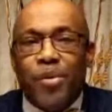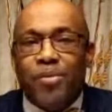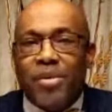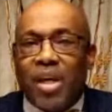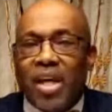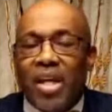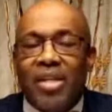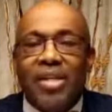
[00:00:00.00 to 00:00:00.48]

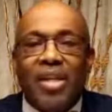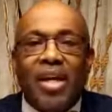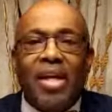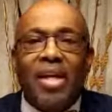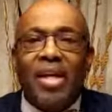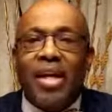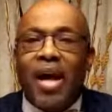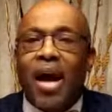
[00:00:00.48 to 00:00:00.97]
groups
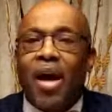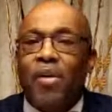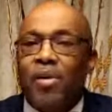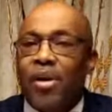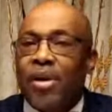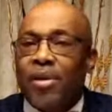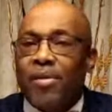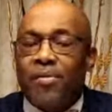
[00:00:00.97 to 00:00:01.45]
in and
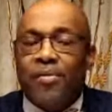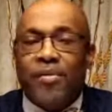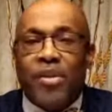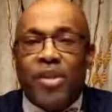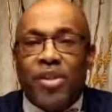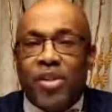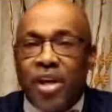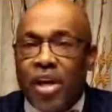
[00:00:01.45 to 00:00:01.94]
out of
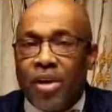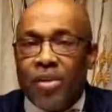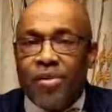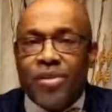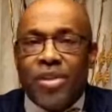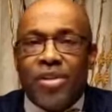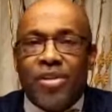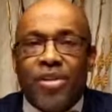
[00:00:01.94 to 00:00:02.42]
the
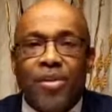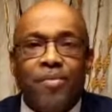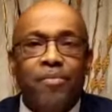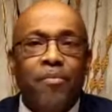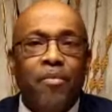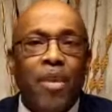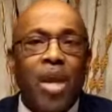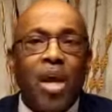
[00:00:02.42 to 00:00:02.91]
jail
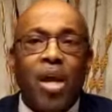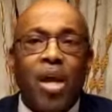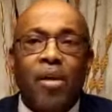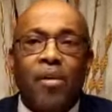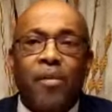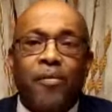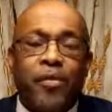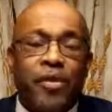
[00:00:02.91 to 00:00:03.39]
system,
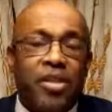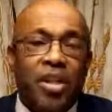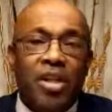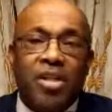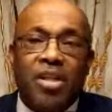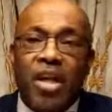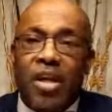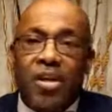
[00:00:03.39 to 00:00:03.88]

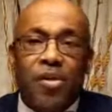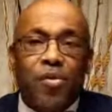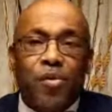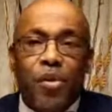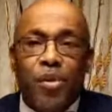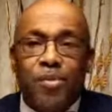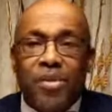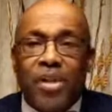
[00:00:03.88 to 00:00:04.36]

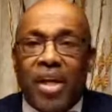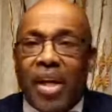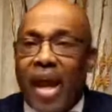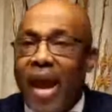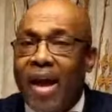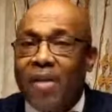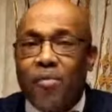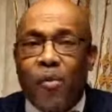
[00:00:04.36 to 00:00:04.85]
facilitated groups
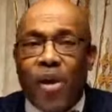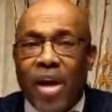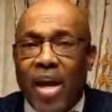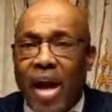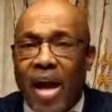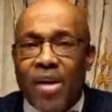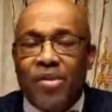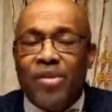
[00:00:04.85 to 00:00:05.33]
in
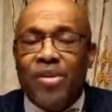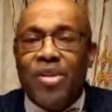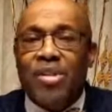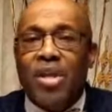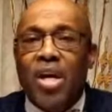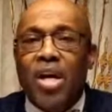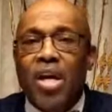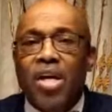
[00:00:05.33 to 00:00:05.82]
halfway
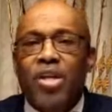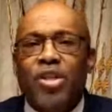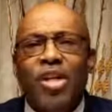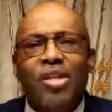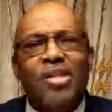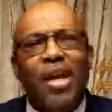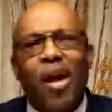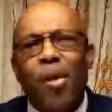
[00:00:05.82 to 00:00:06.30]
houses,
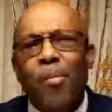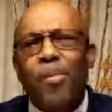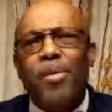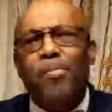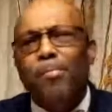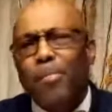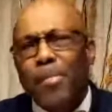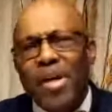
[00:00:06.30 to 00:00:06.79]
just
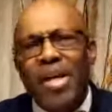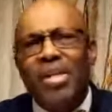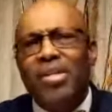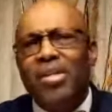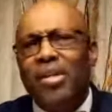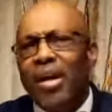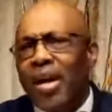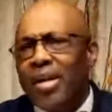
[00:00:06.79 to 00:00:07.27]
helping
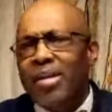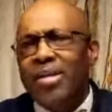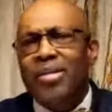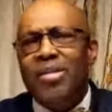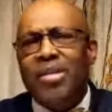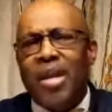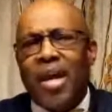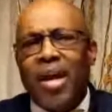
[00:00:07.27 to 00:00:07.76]
men to
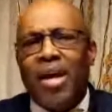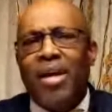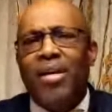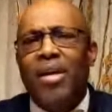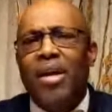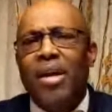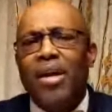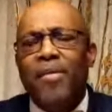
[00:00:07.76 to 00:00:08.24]

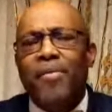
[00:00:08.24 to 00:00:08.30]
understand